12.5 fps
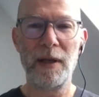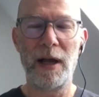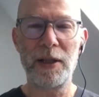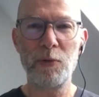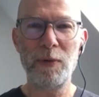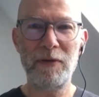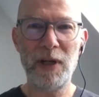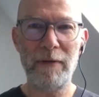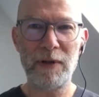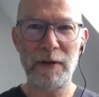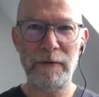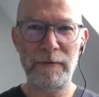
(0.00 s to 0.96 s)
think we've
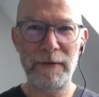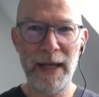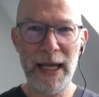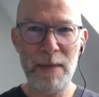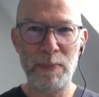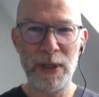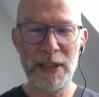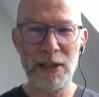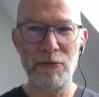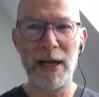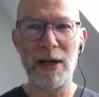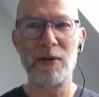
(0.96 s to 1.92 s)
covered a fair bit
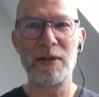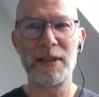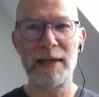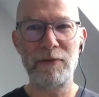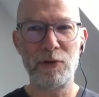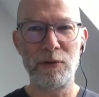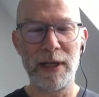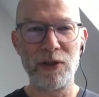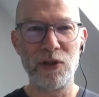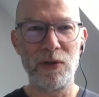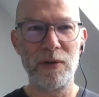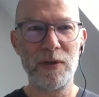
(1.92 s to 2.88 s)
around safe
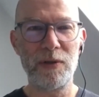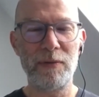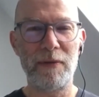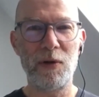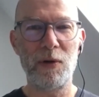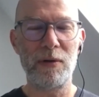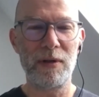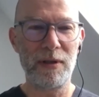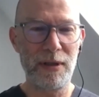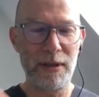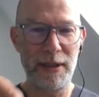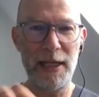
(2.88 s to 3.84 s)
credentials. We've gone
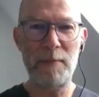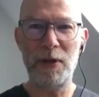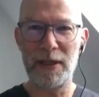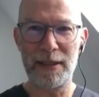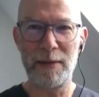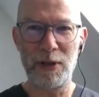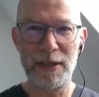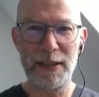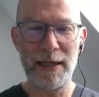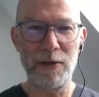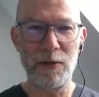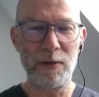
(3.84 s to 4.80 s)
deep into some of the
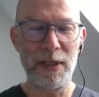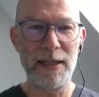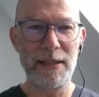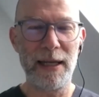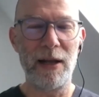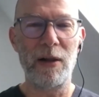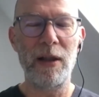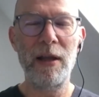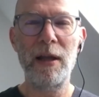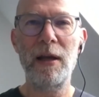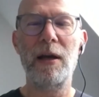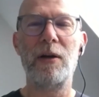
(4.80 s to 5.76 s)
technical detail,
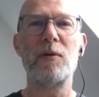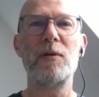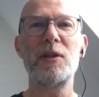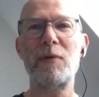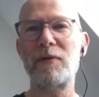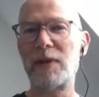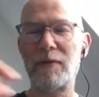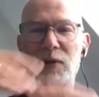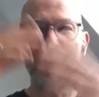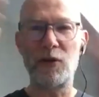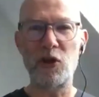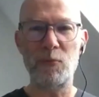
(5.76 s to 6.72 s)
and also we've covered
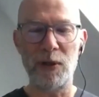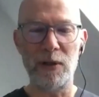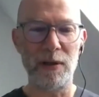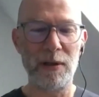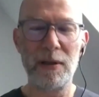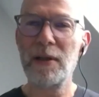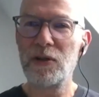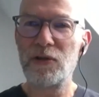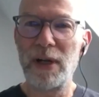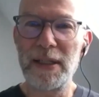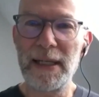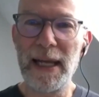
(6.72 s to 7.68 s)
the human
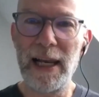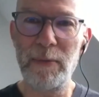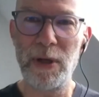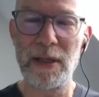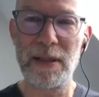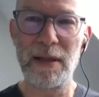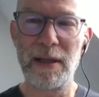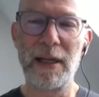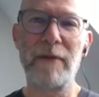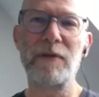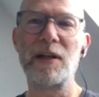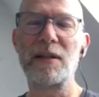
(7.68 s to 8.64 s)
trust elements and the
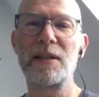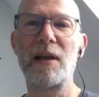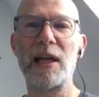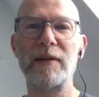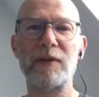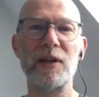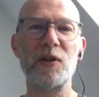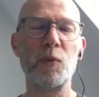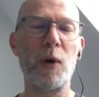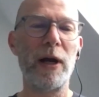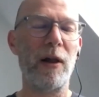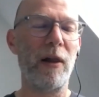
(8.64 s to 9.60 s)
governance side of it as
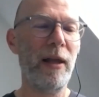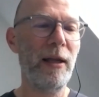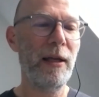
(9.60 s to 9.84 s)
well.